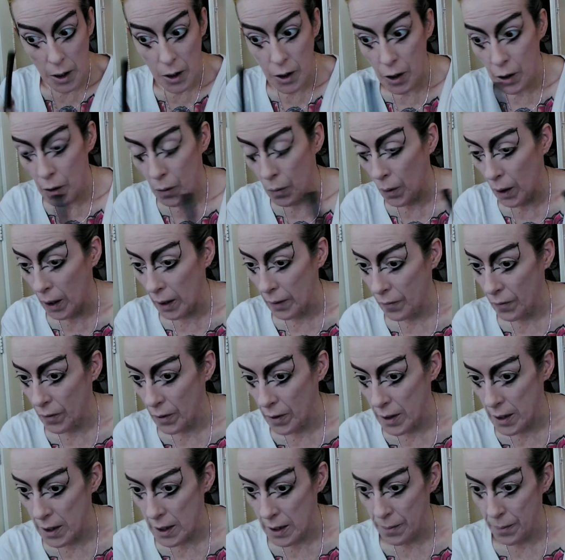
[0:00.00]
too wide
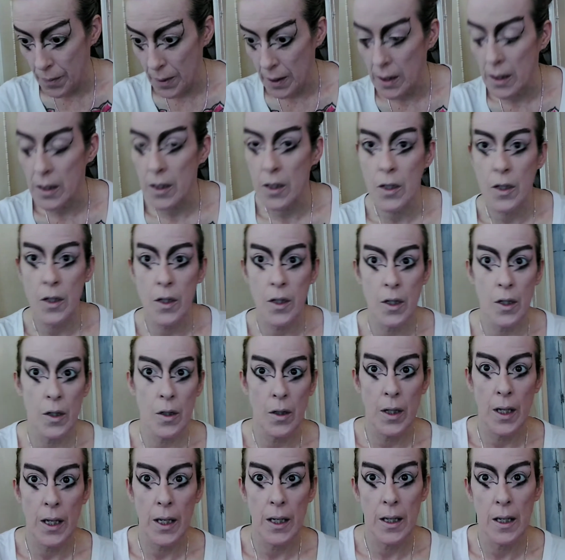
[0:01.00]
for this, but it's too
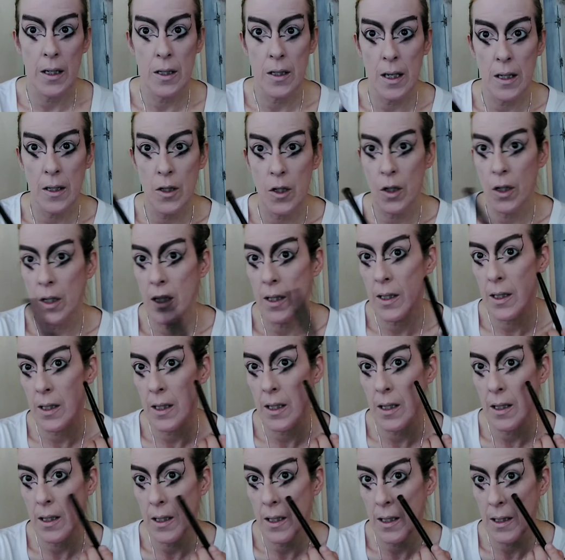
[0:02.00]
light. Because as you can
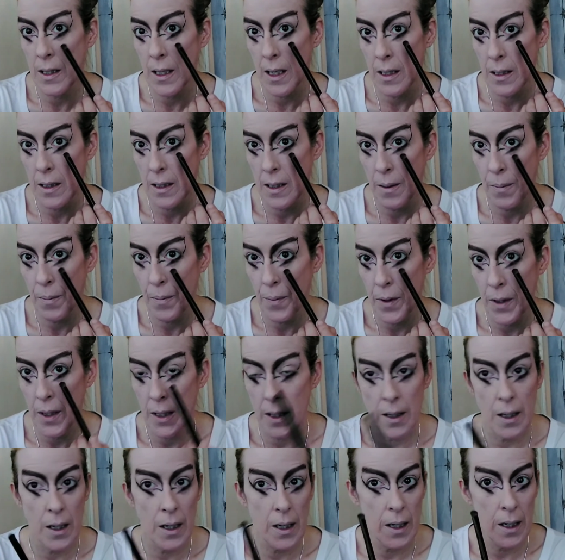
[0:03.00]
see, this has the
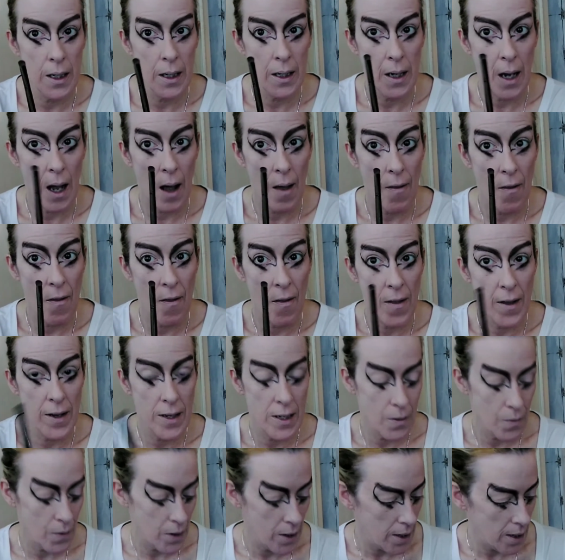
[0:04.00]
pretty line.
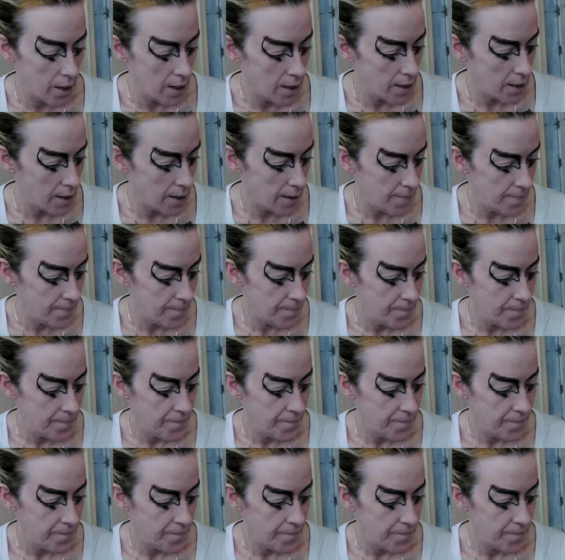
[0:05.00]
This one doesn't.